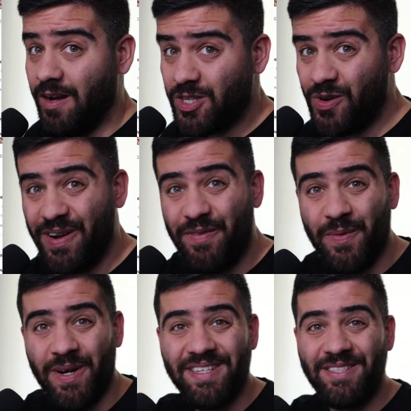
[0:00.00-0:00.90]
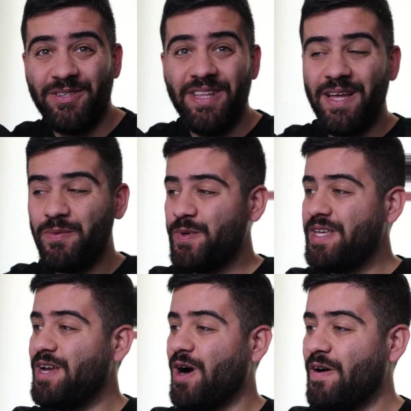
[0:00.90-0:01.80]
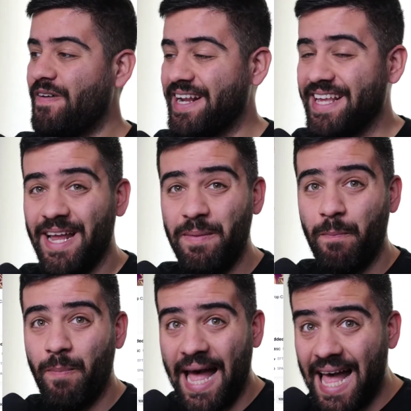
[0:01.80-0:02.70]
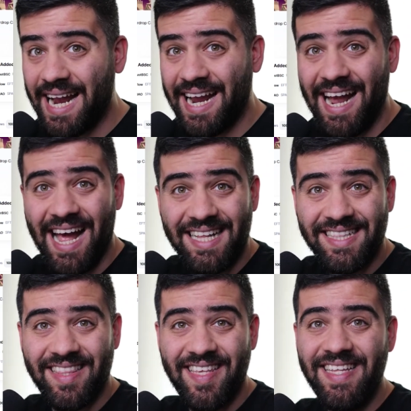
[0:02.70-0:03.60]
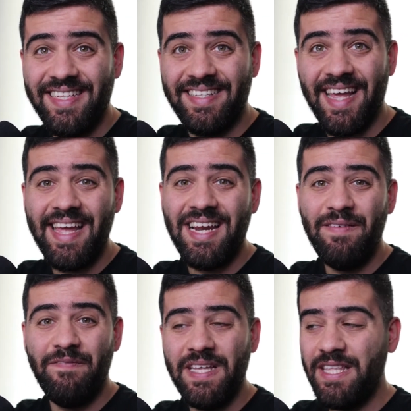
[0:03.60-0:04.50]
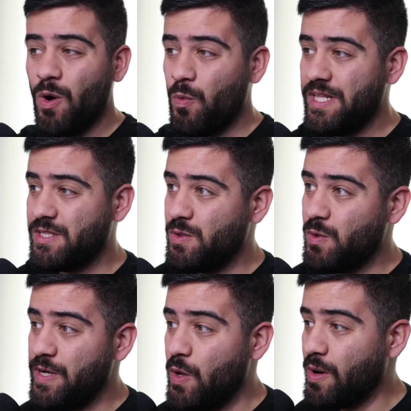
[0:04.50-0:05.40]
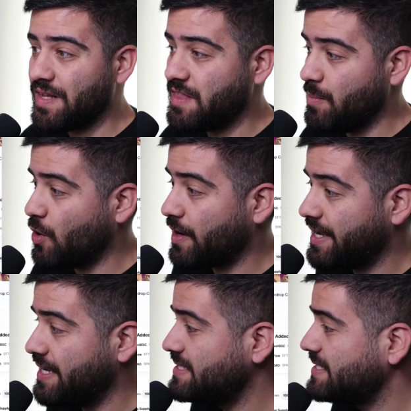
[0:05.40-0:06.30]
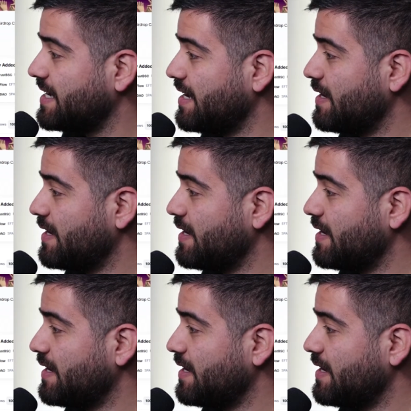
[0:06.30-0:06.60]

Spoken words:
How's it going, everyone? Today we are again back at the daily video we look at the markets,